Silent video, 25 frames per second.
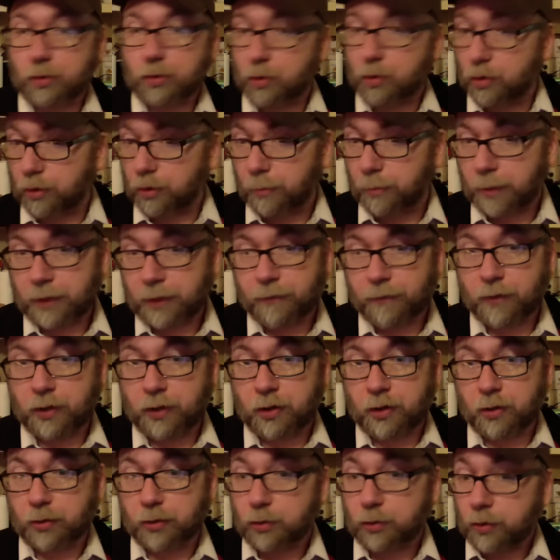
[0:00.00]
or to make
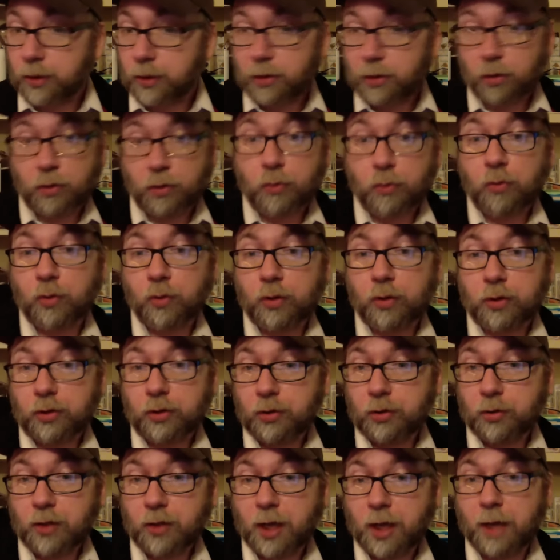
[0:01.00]
videos or to
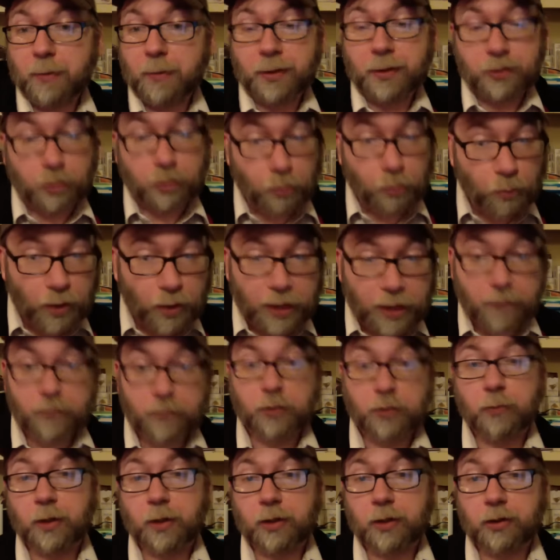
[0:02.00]
do comments or whatever
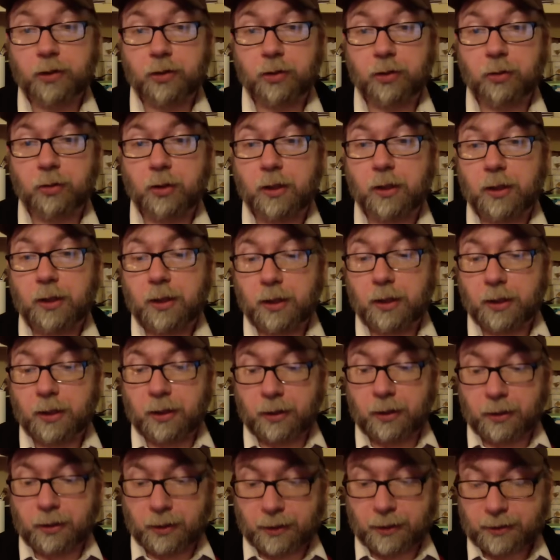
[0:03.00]
they want to do,
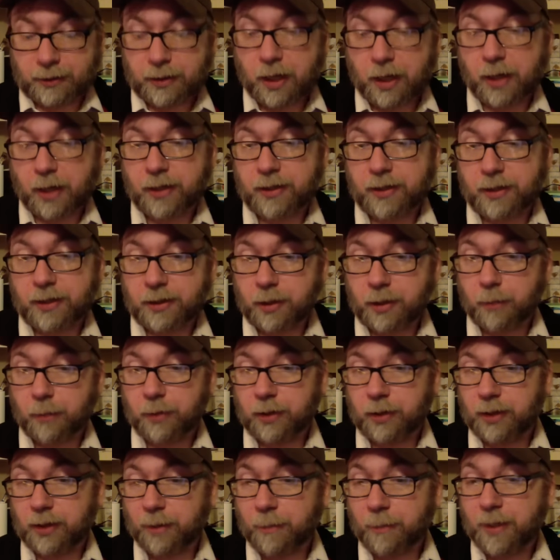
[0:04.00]
as long as it's
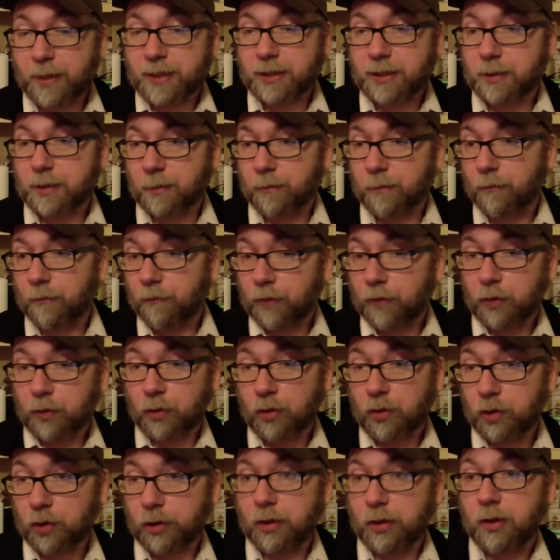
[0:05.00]
something that makes them feel
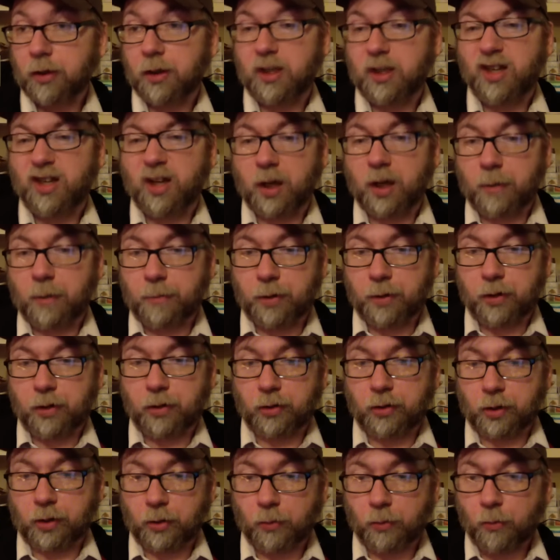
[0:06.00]
good
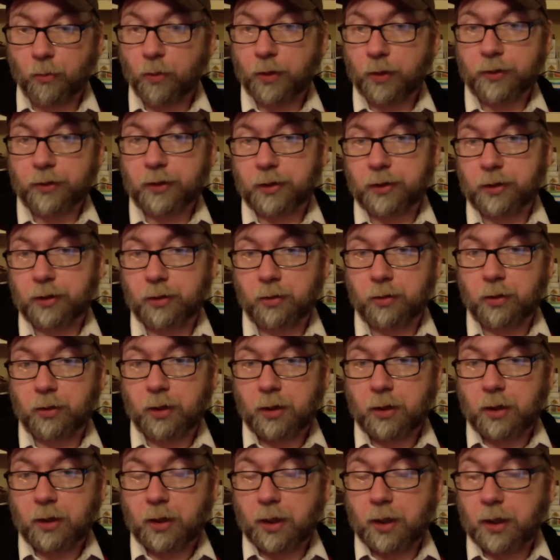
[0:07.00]
about what they do.
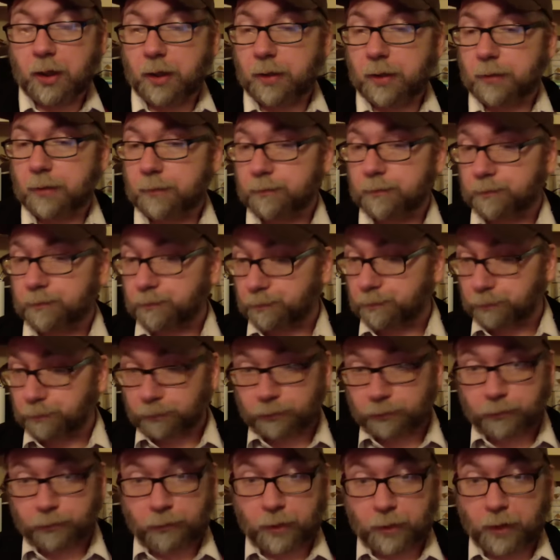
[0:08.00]

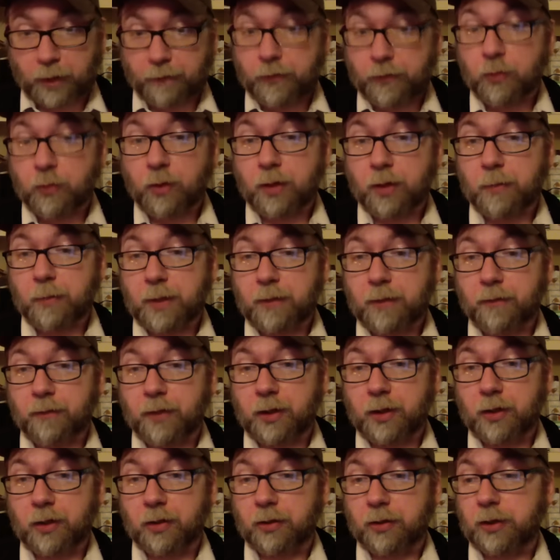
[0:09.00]
If you want to make
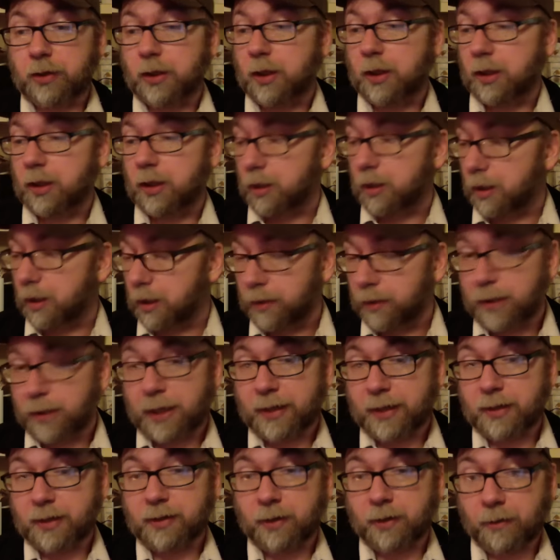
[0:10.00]
videos,
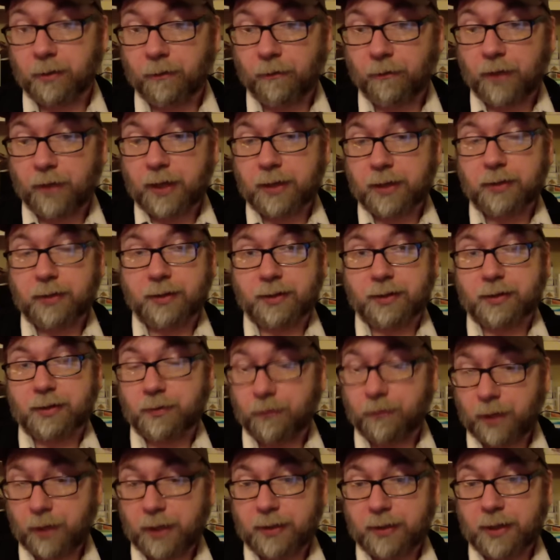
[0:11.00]
that is that's
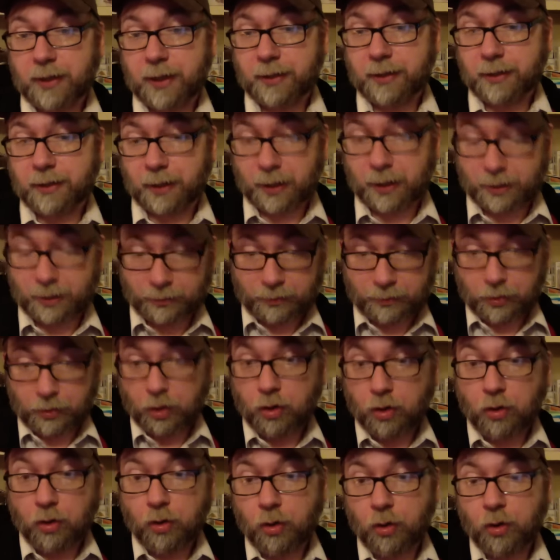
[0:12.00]
fantastic. I
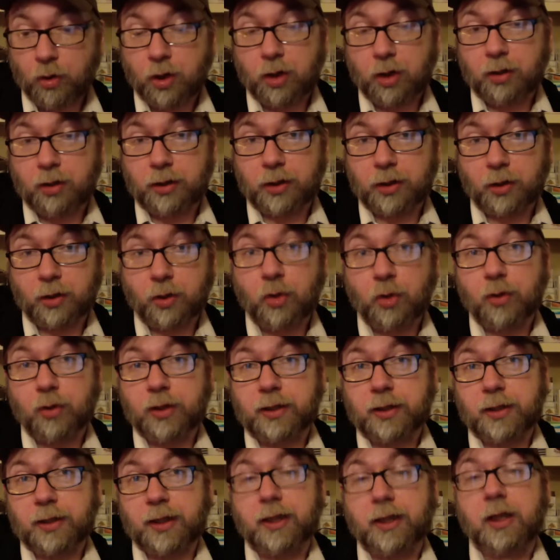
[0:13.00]
wholeheartedly
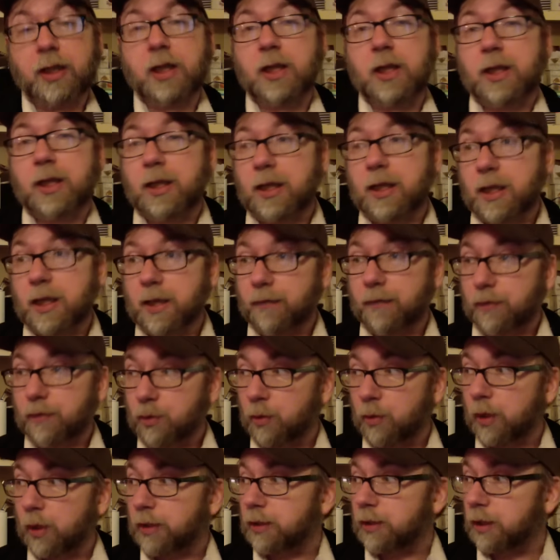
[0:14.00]
encourage that. If
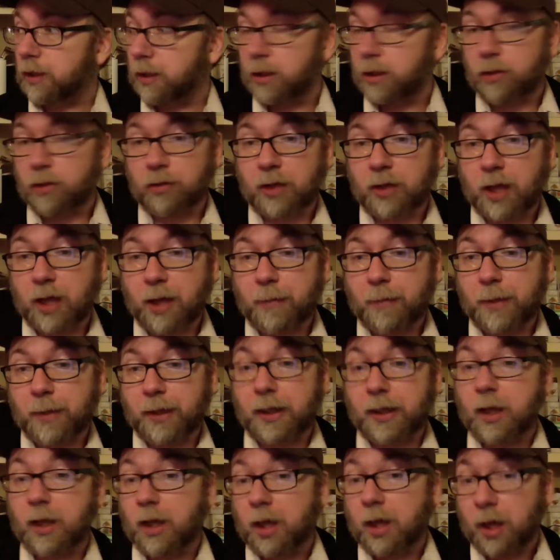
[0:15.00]
you want to continue
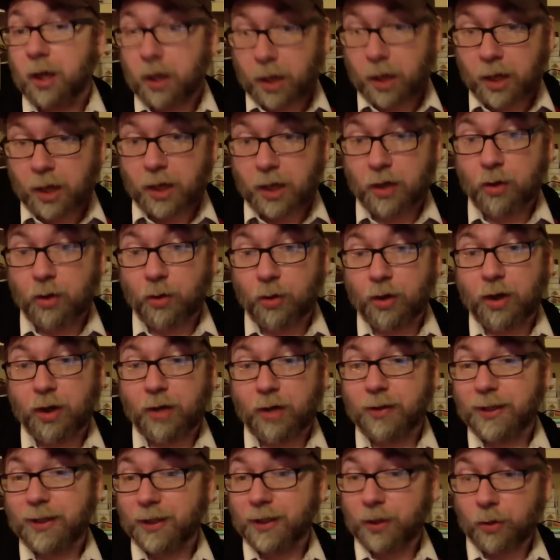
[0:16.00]
commenting, I
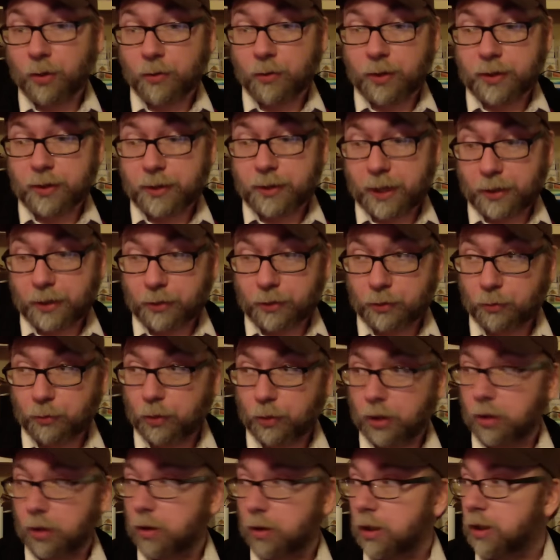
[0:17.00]
wholeheartedly encourage that as
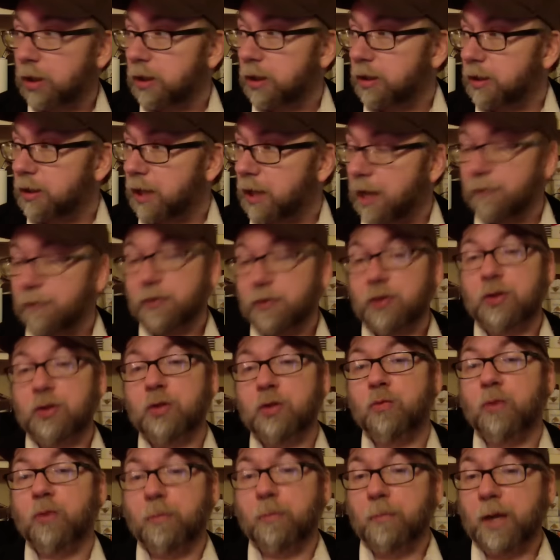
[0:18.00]
well. You have to
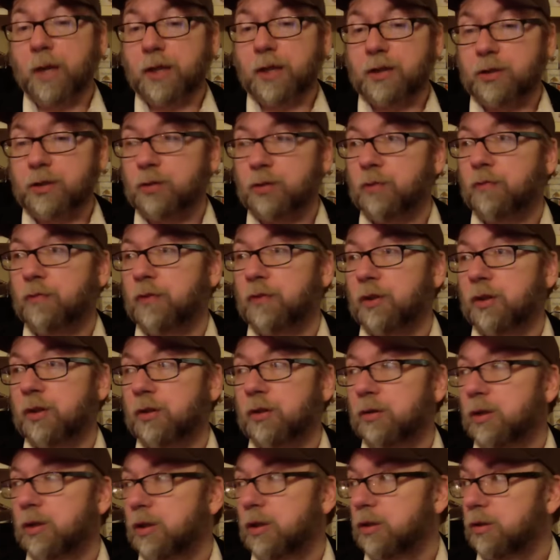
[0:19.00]
do what makes you
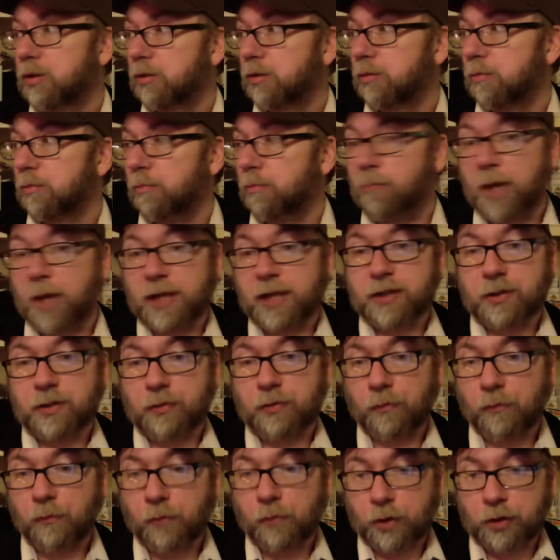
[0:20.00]
feel
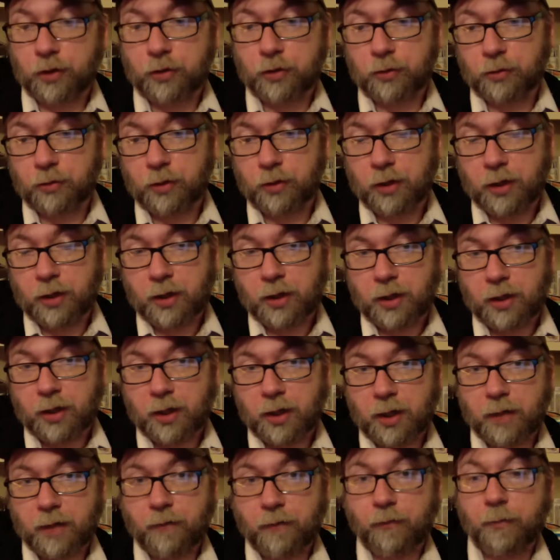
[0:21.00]
best for you.
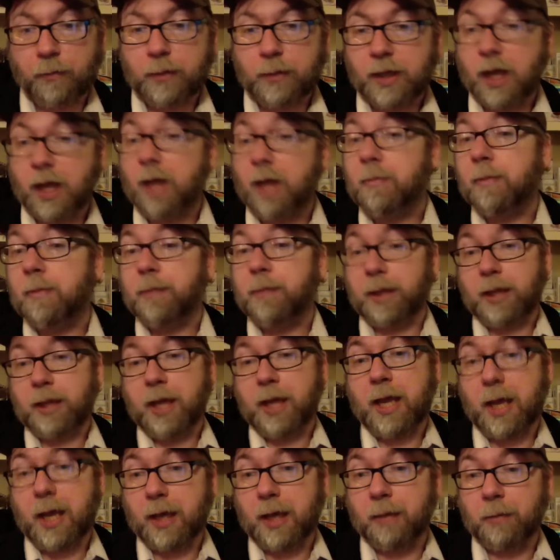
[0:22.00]
For me, I'm a big
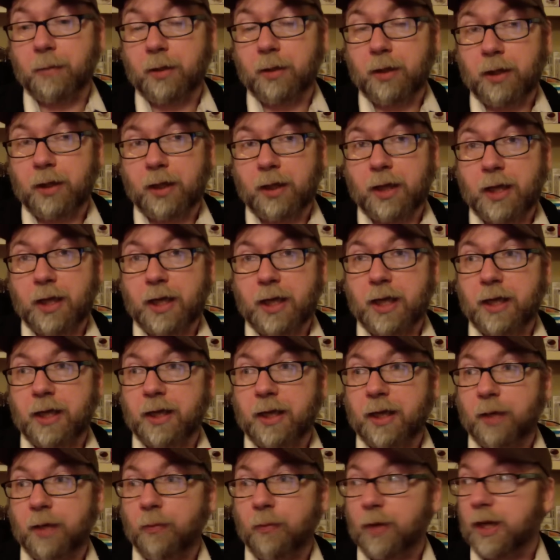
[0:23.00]
ham. And
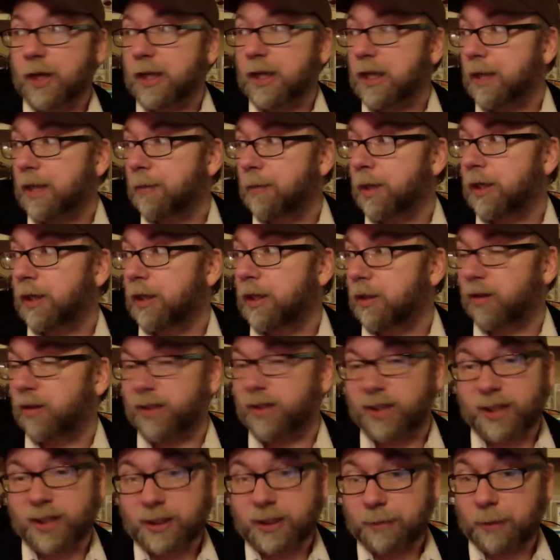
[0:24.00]
when I came on here, I
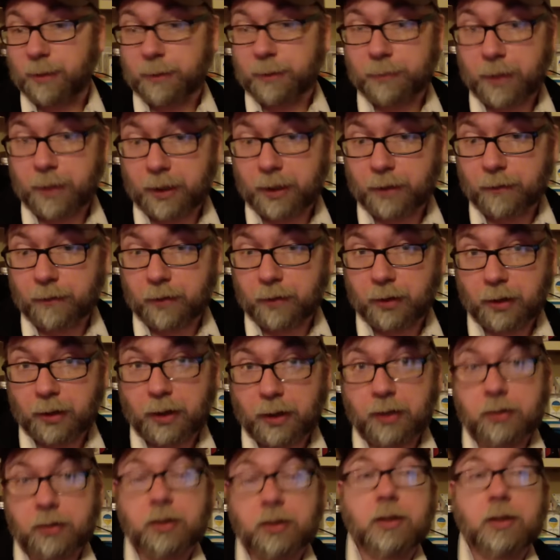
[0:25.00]
didn't expect to be on here very long.